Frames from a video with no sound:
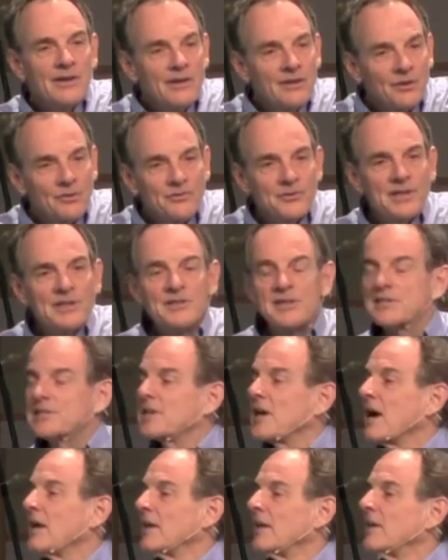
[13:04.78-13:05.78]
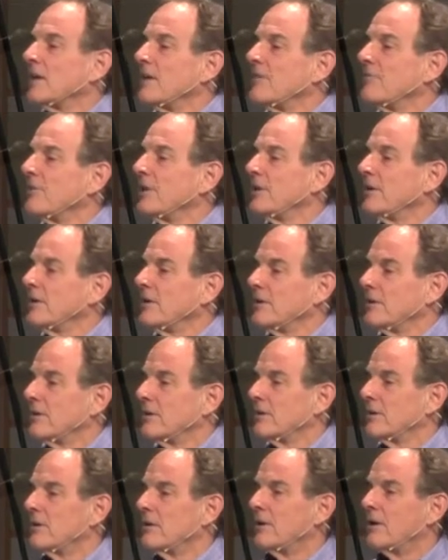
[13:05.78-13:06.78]
you know did this kind of living.
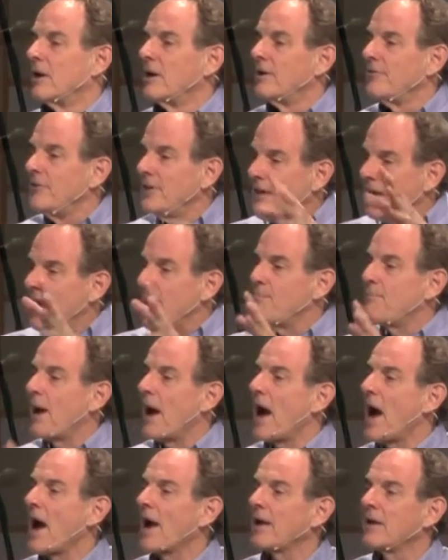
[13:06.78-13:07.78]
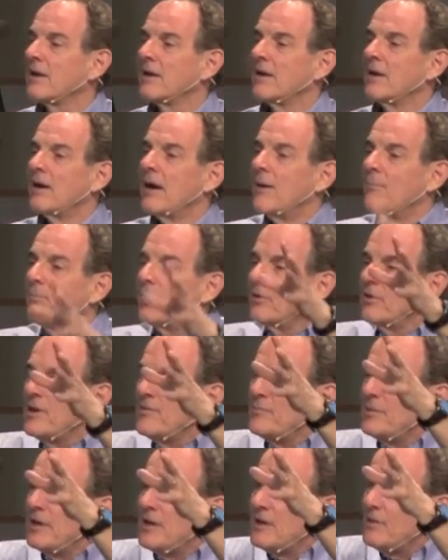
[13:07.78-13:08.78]
If he came back,
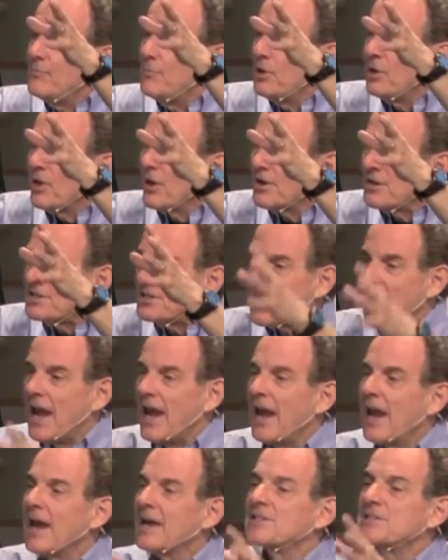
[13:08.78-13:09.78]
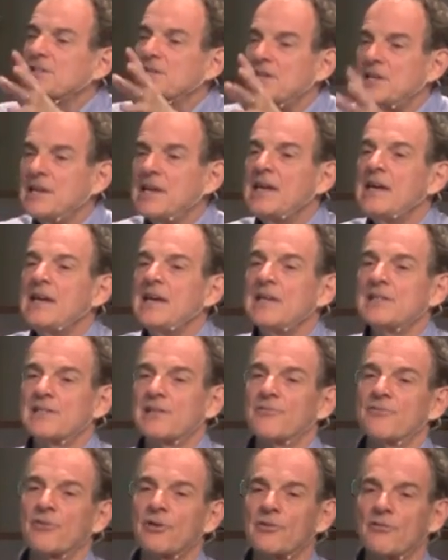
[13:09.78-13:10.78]
believe me, he'd be on his hands and knees
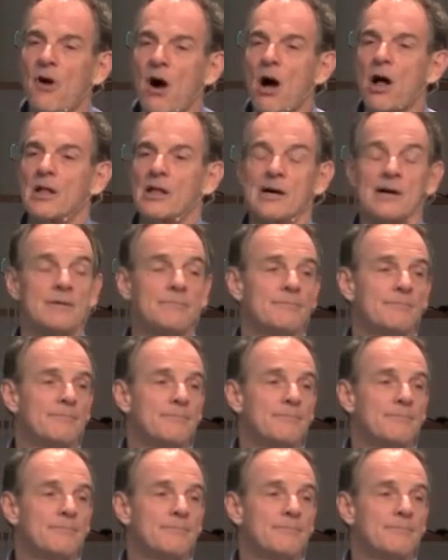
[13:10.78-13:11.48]
in front of Allah.